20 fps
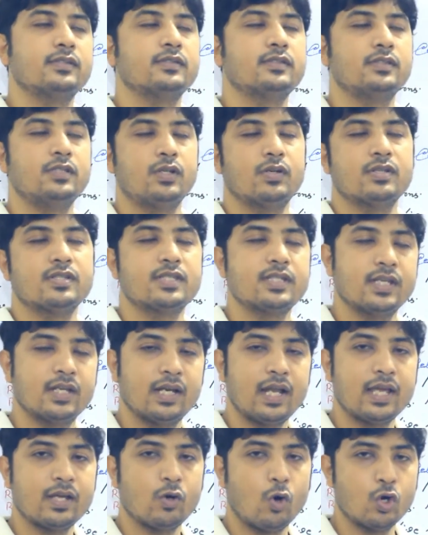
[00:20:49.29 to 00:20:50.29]
you can say
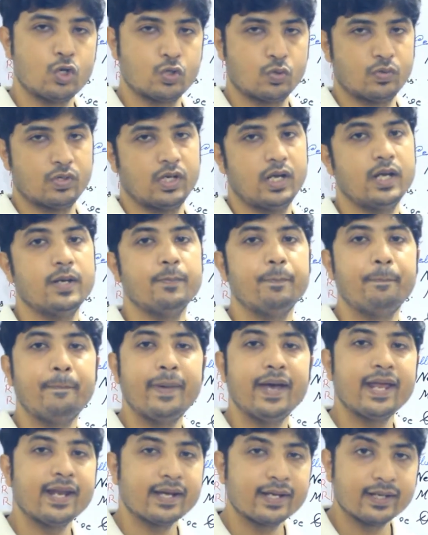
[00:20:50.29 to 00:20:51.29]
like autocrine,
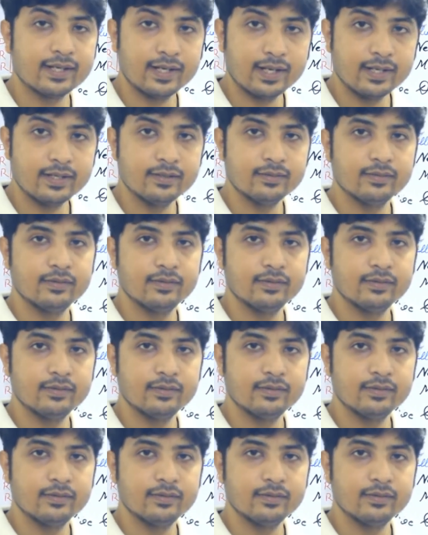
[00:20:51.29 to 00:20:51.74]
paracrine